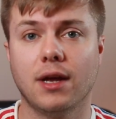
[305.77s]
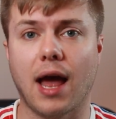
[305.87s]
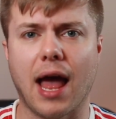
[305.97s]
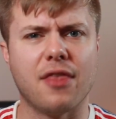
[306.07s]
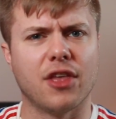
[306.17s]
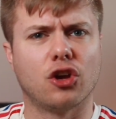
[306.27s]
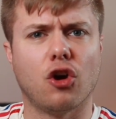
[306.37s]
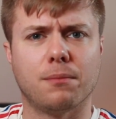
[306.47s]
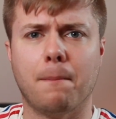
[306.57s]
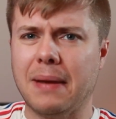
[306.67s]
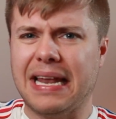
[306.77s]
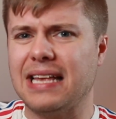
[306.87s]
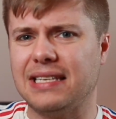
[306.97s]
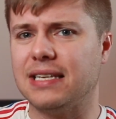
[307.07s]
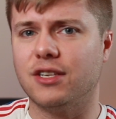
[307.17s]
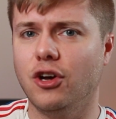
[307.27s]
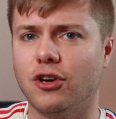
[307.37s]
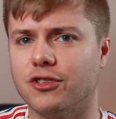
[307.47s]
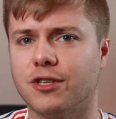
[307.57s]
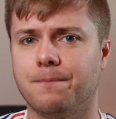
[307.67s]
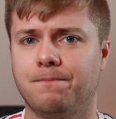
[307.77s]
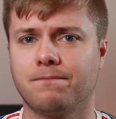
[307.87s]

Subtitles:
and that God blesses us.